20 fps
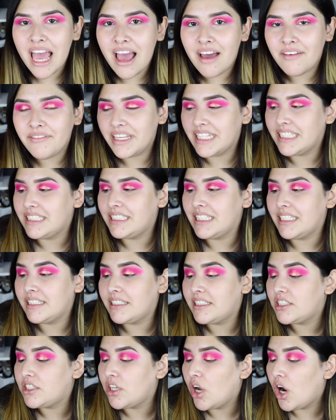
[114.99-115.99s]
have is
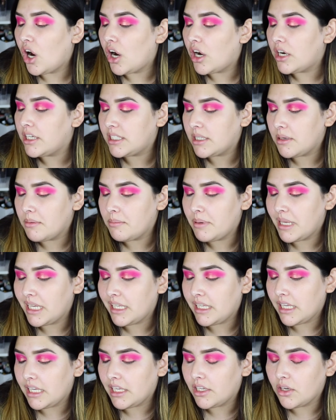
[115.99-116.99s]
this Tarte
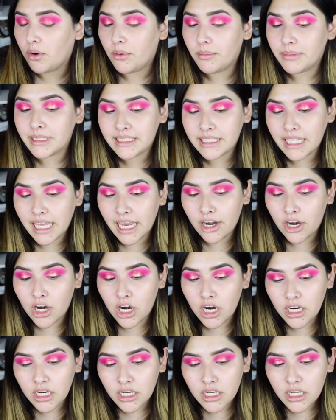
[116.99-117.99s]
Big Ego
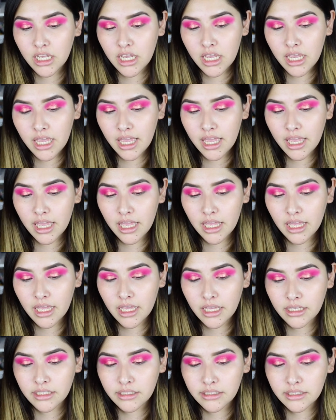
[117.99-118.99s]
Mascara.
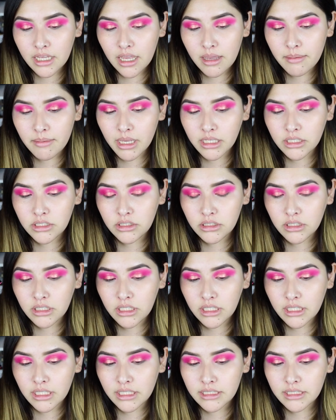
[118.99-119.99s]
And I'm actually